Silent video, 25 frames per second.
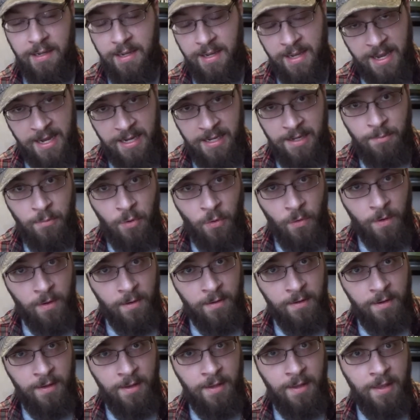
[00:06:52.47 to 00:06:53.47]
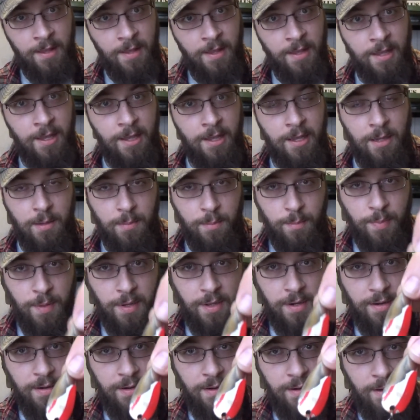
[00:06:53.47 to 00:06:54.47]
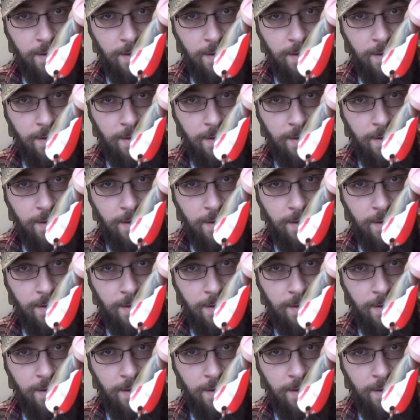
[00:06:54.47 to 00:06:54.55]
anymore. But